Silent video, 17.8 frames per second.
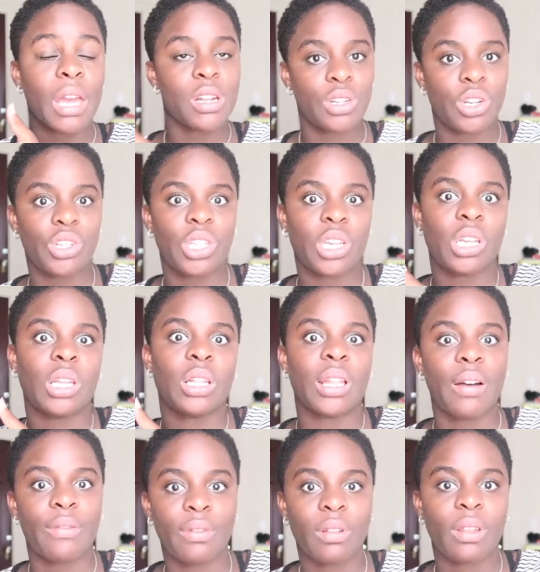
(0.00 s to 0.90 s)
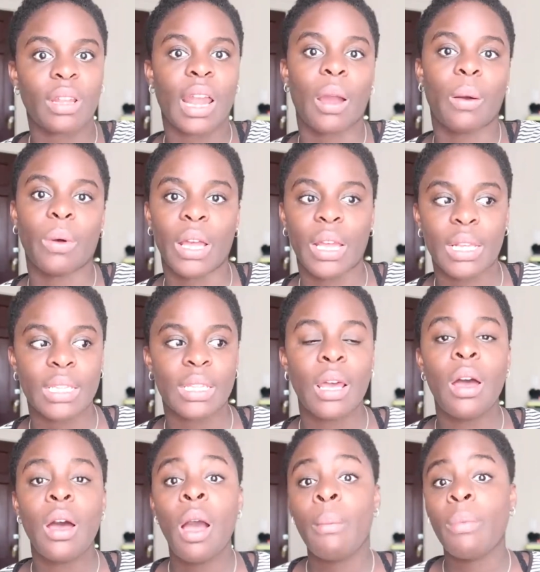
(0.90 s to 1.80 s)
energy level that I was
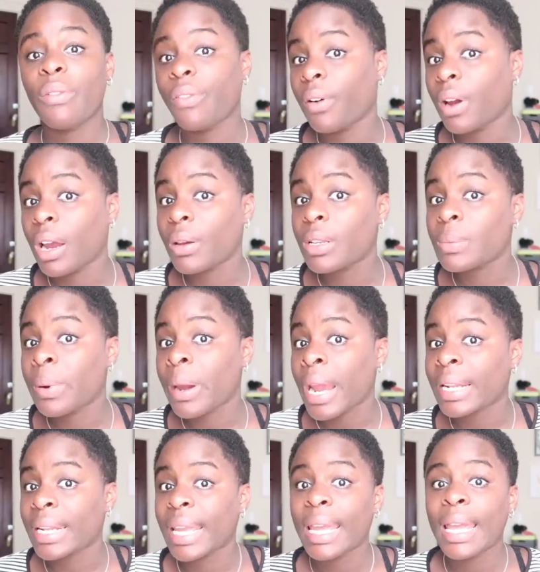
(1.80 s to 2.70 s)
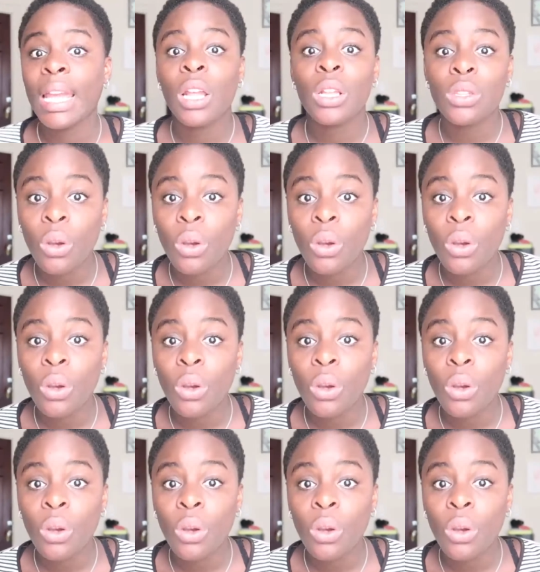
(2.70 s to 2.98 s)
before I was pregnant.